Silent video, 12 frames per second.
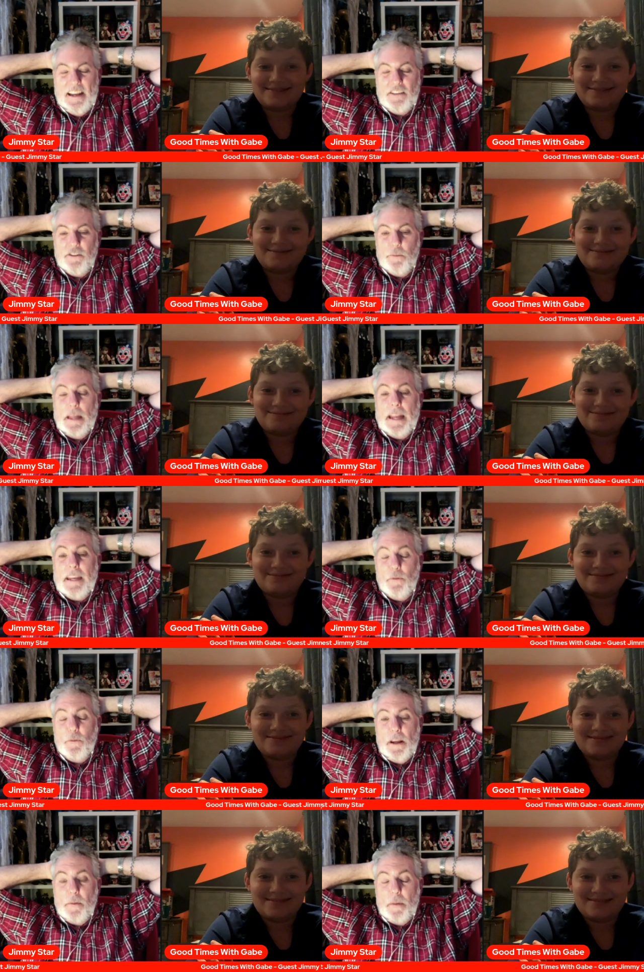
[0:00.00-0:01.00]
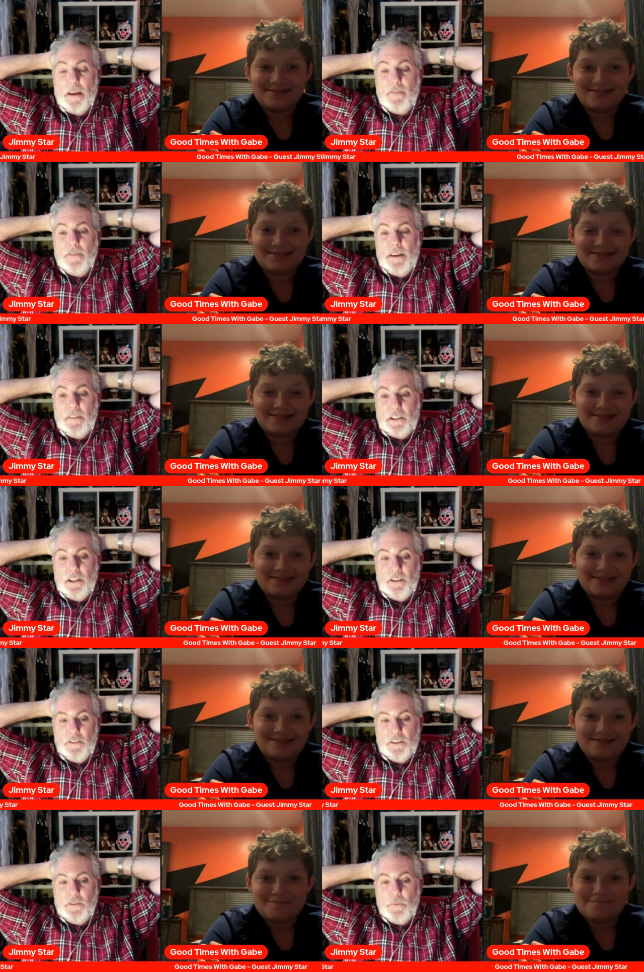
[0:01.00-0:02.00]
Speaker 1: Actually, black and red are my favorite
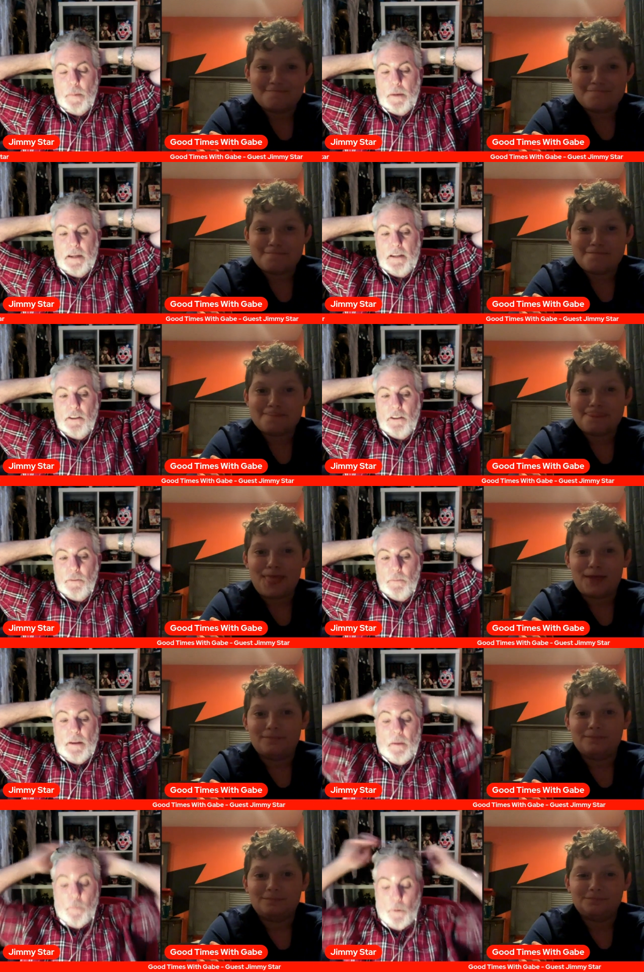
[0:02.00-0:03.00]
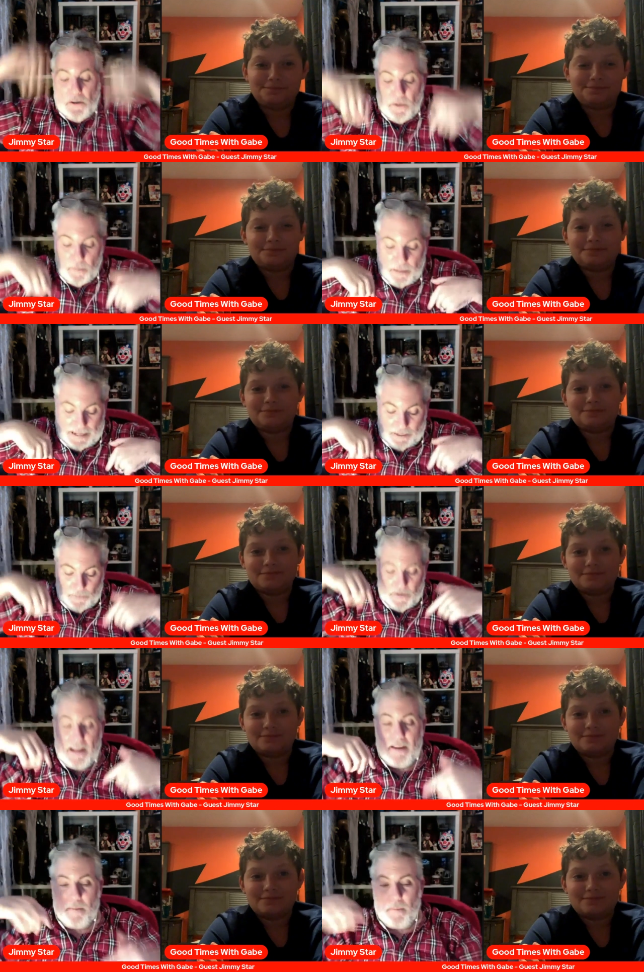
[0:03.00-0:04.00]
colors. That's why my color I'm wearing black and
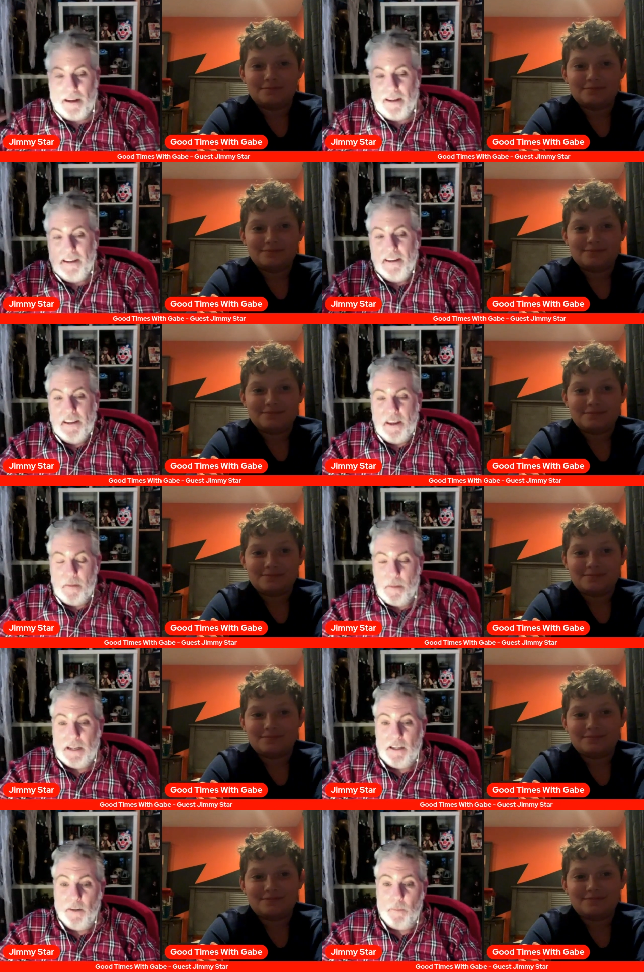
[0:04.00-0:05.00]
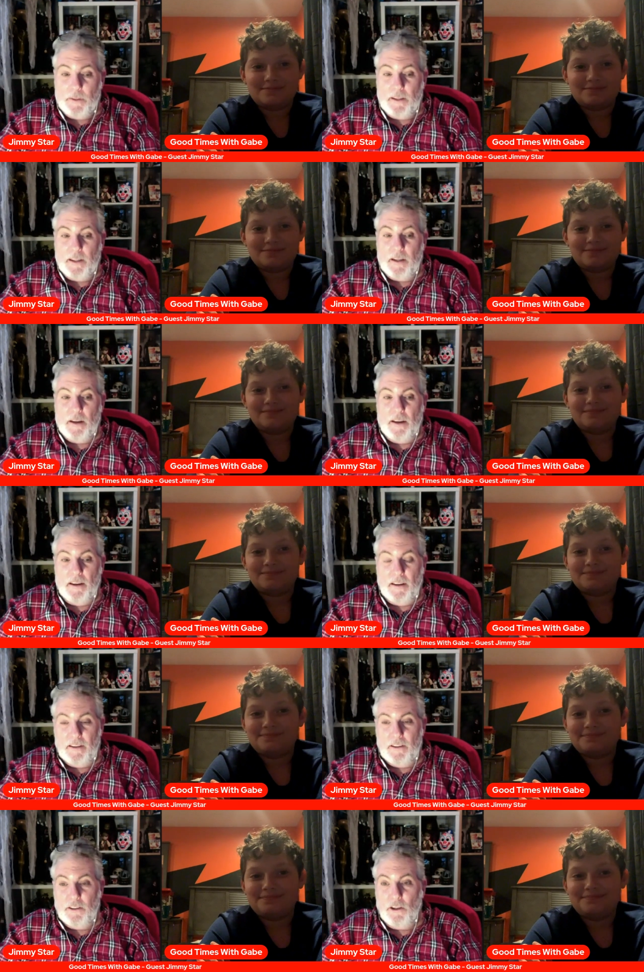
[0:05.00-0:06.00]
red, and my and my company
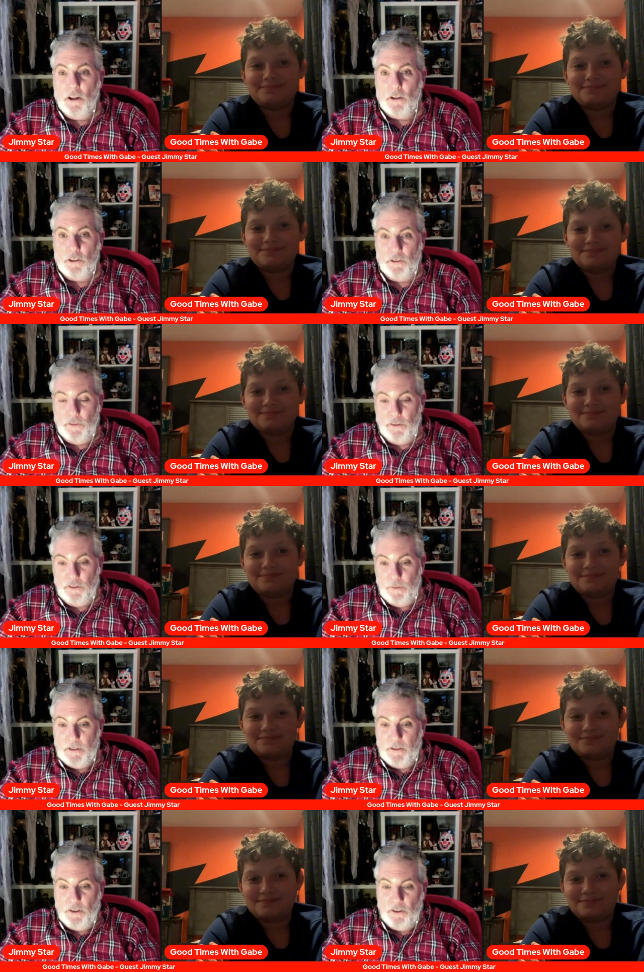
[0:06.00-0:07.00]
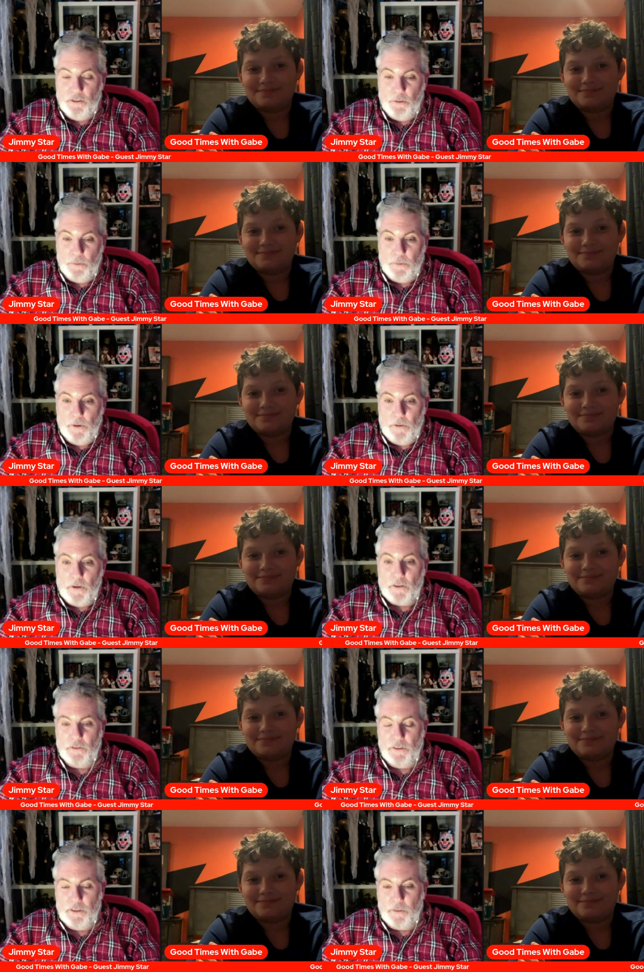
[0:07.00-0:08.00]
uh, colors for the Jimmy Star Show with Ron
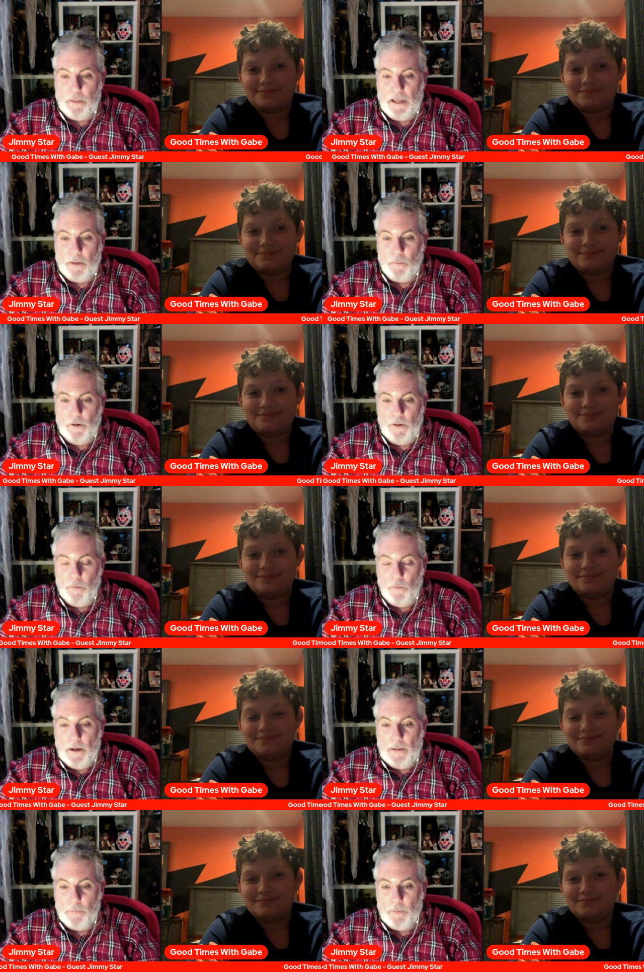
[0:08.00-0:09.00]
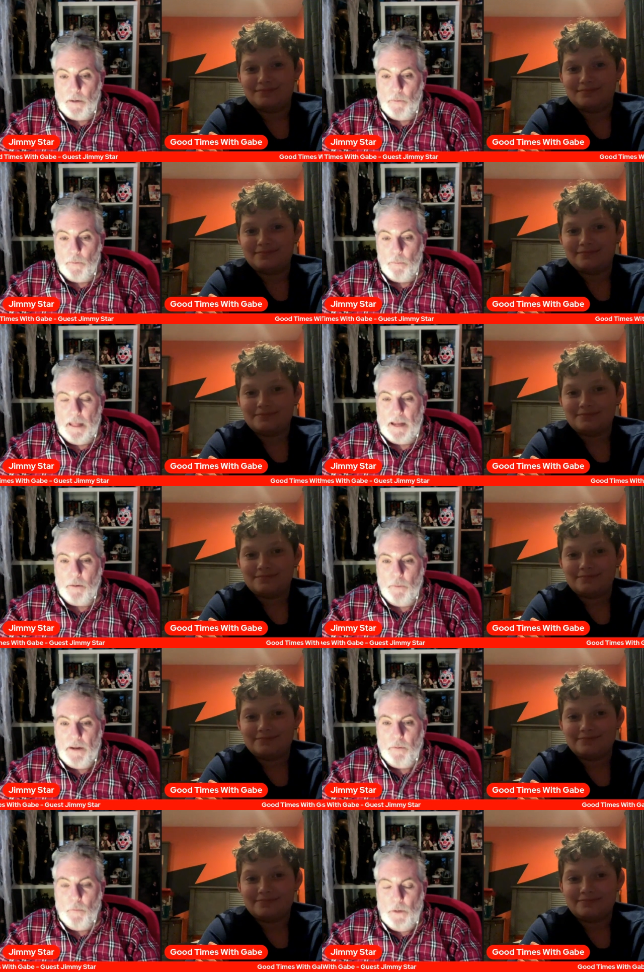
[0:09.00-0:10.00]
Russell. That's black, red, and white. Black, black,
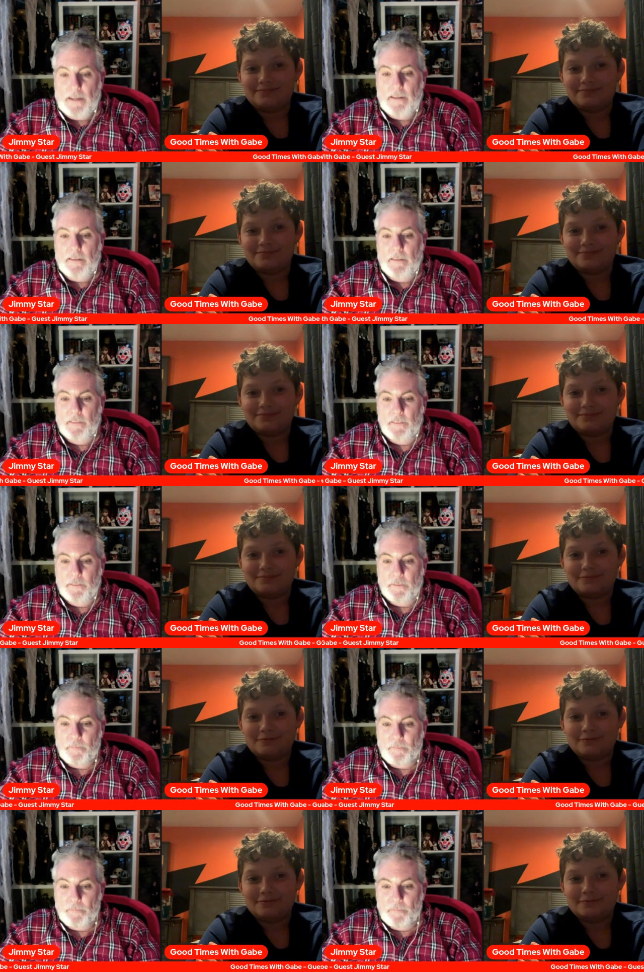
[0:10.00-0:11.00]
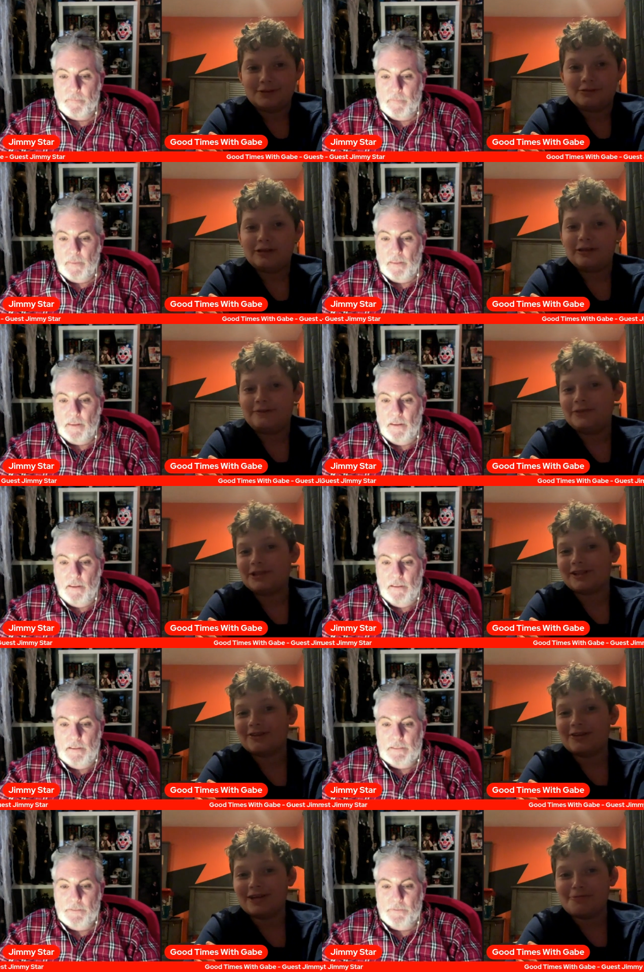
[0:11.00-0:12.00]
red, and white.
Speaker 2: Well, if you
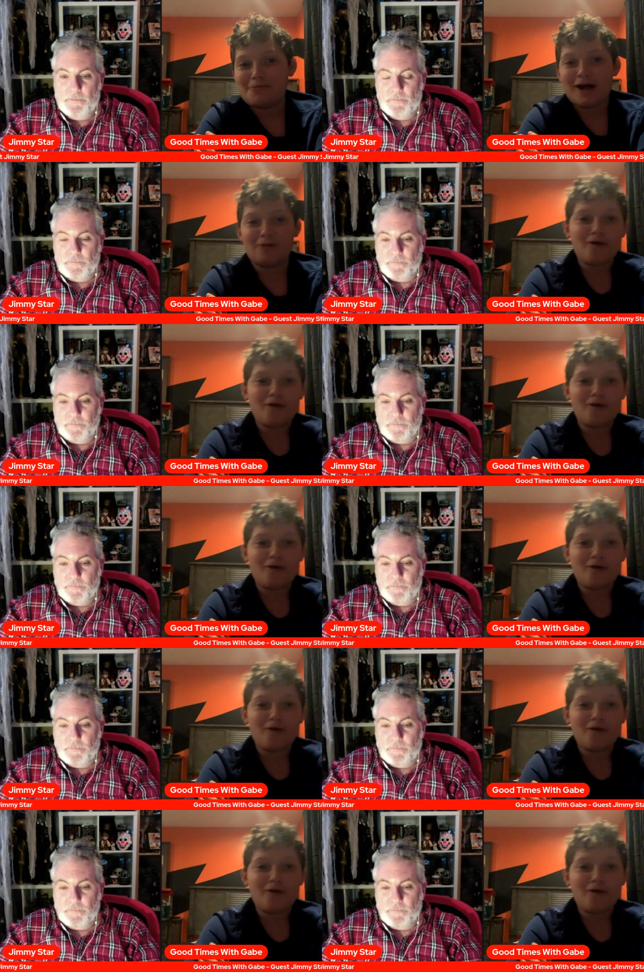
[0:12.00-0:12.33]
can look at my